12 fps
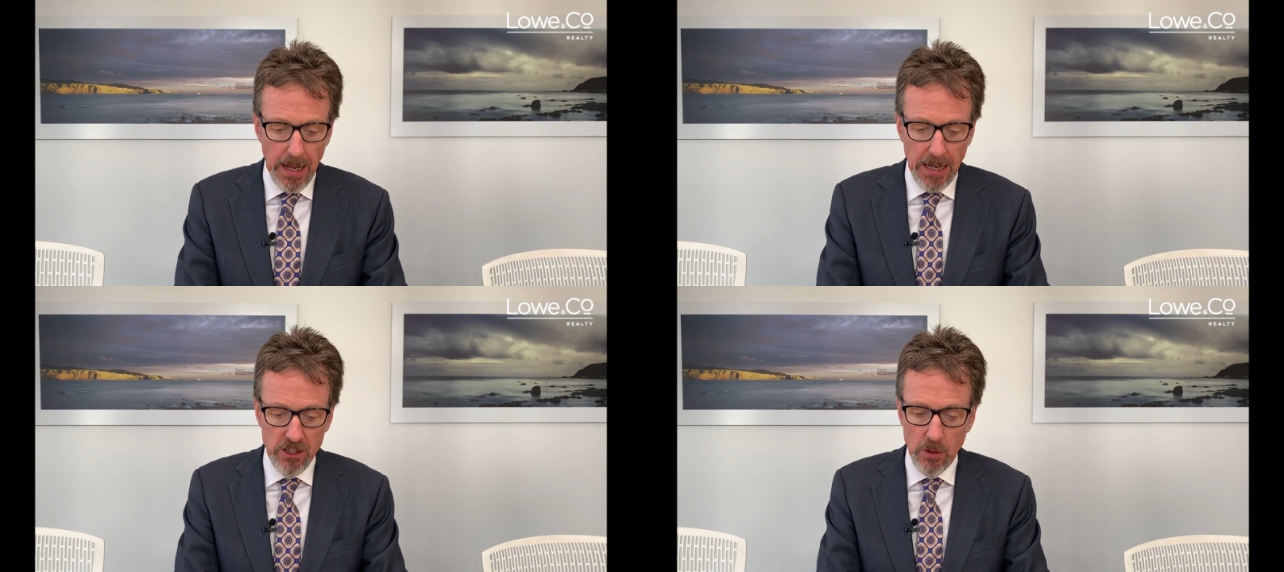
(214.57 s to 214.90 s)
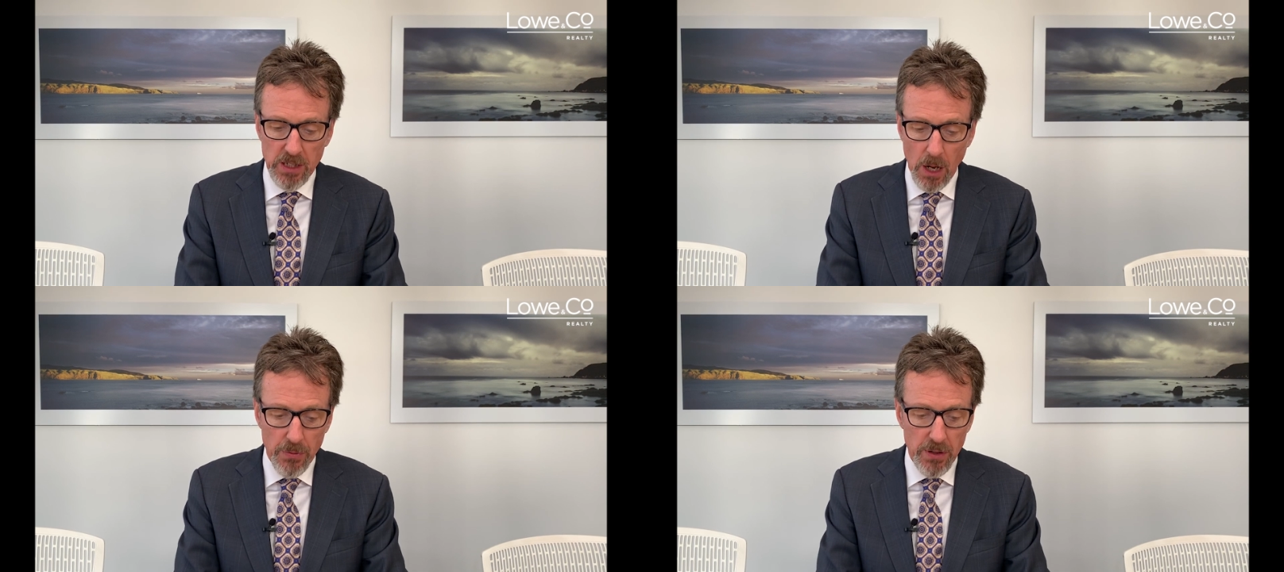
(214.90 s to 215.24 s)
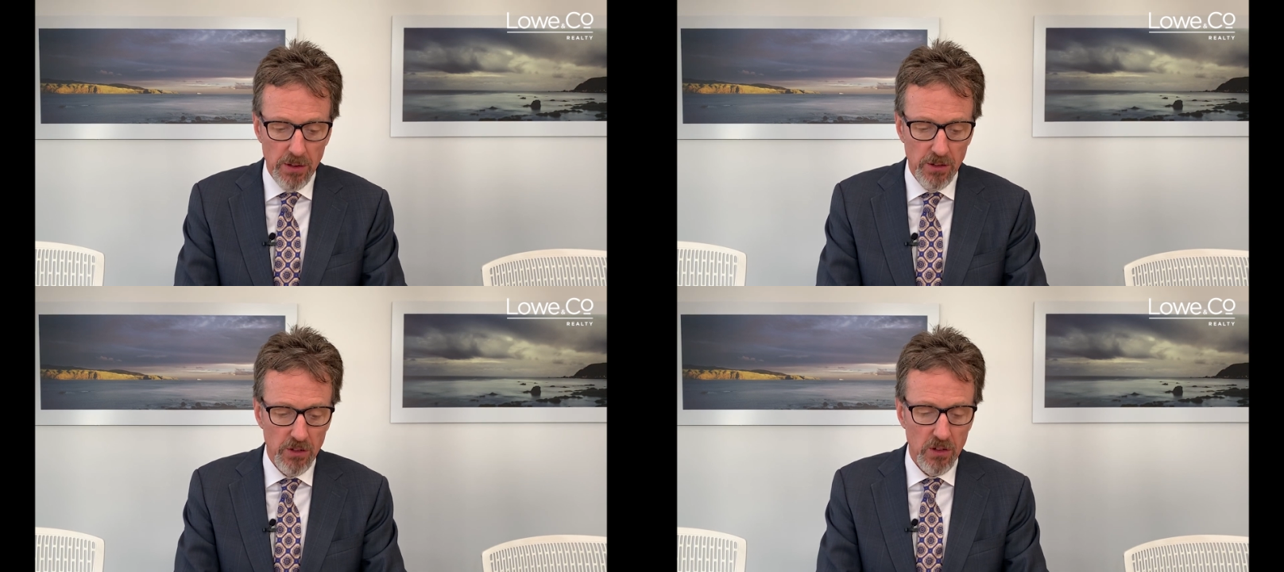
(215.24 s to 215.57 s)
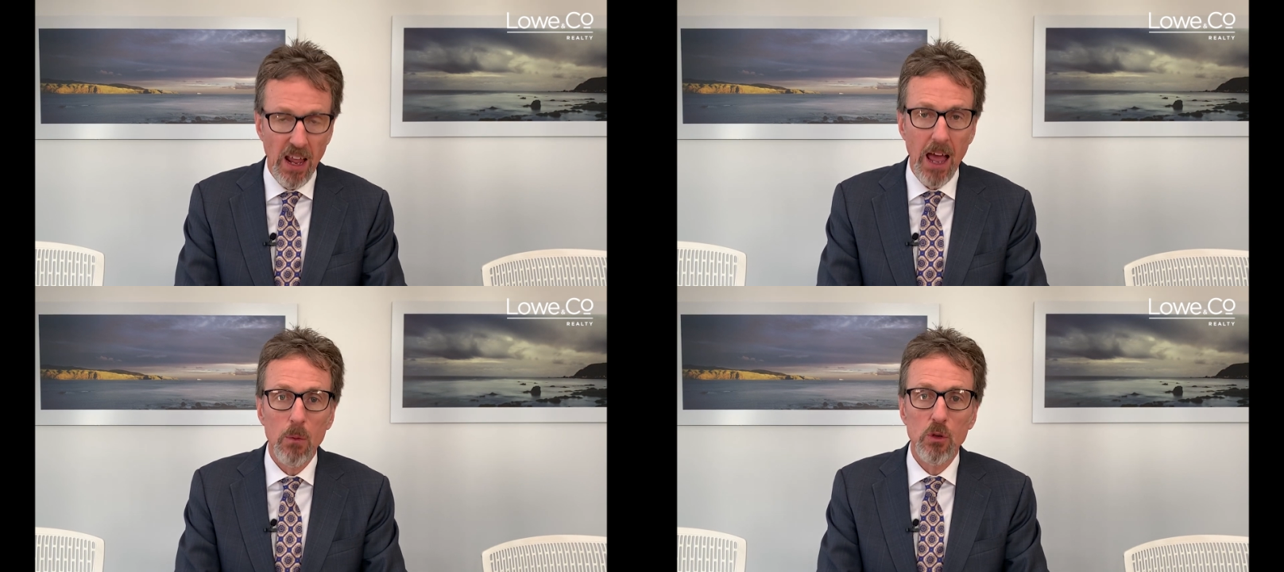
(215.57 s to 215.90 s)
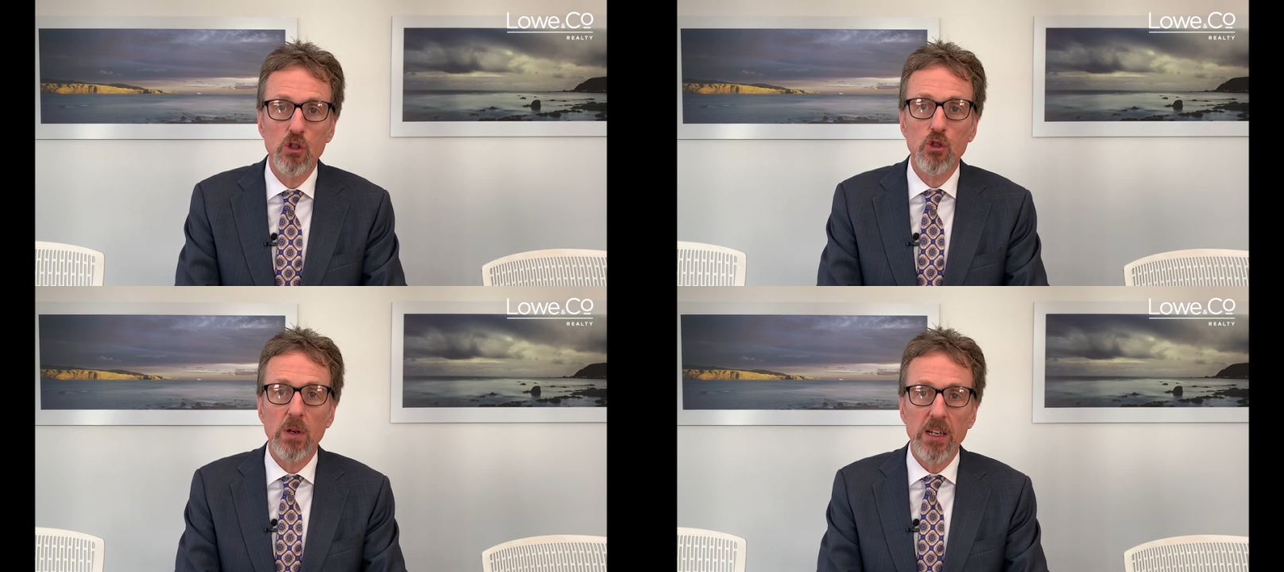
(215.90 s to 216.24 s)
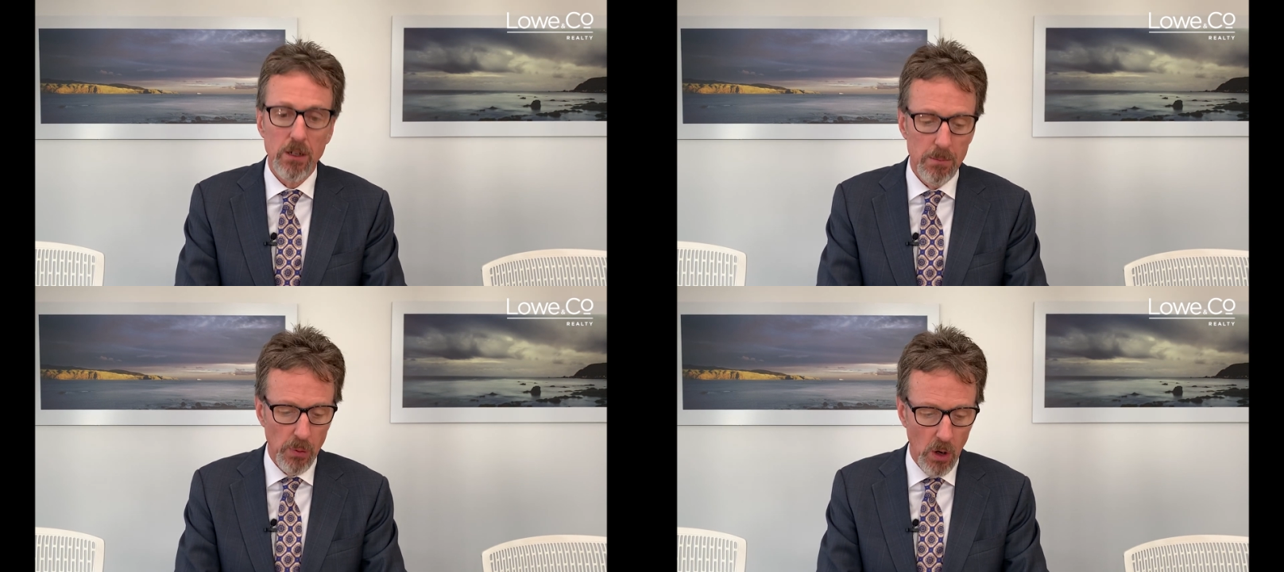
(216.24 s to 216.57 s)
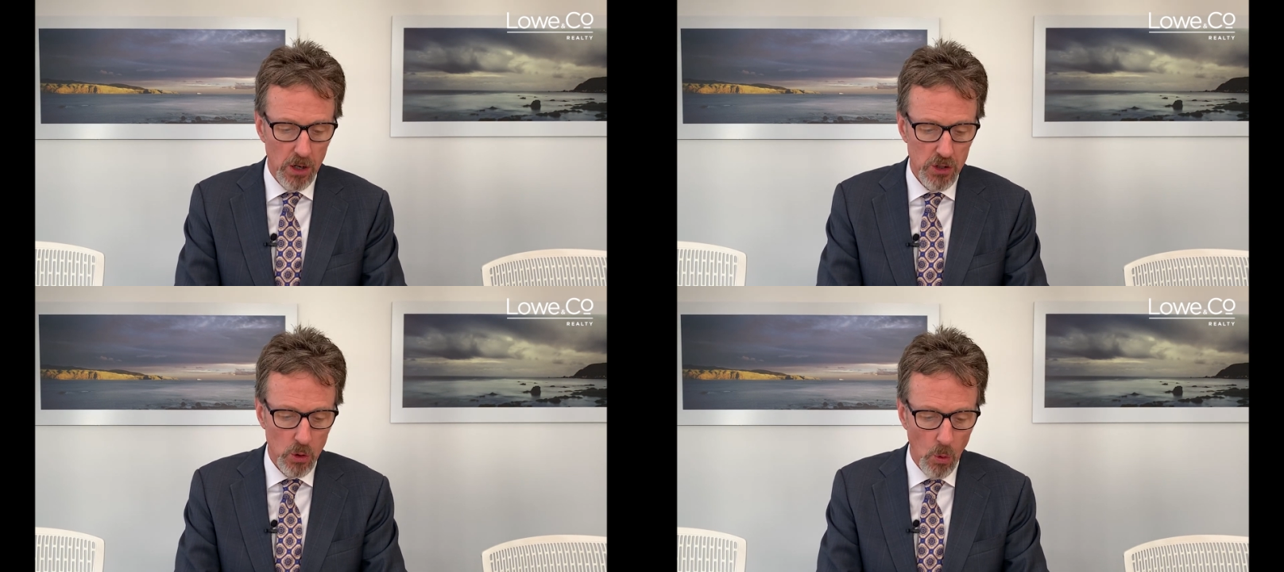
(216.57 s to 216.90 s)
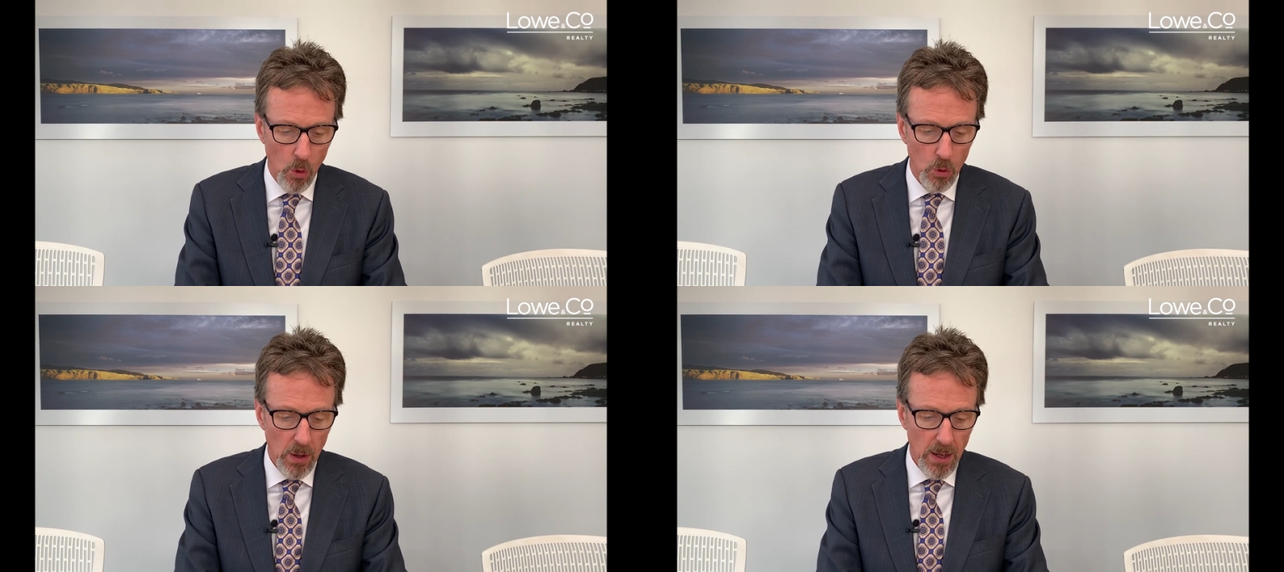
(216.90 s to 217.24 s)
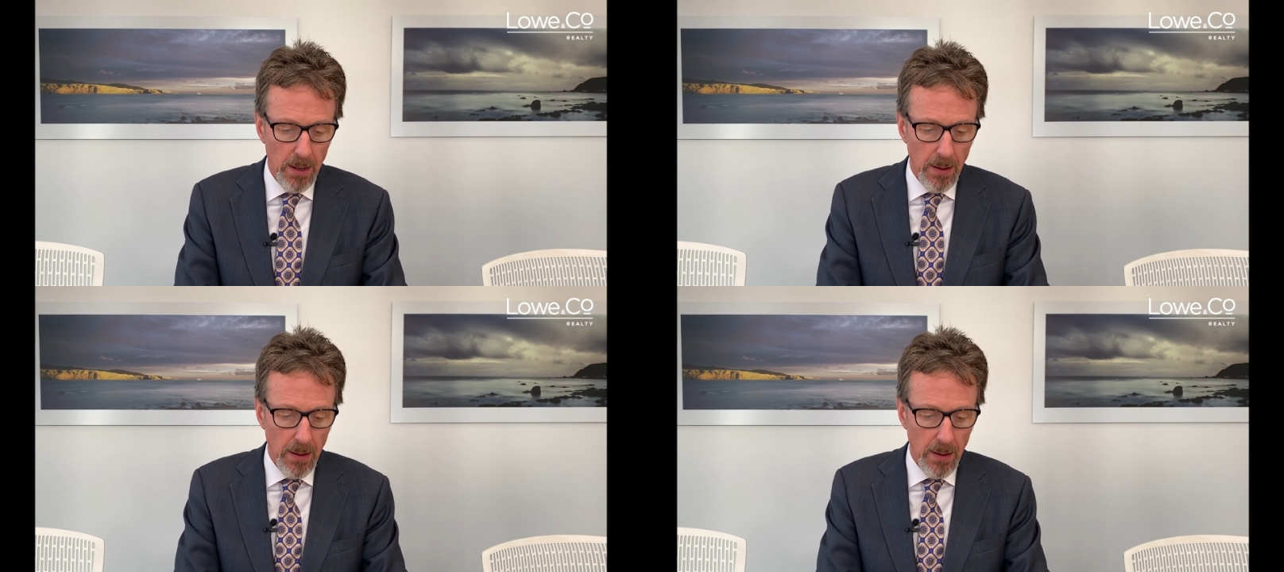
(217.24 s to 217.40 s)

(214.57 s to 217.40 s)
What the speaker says: So I don't think this is a downwards trend in price at all,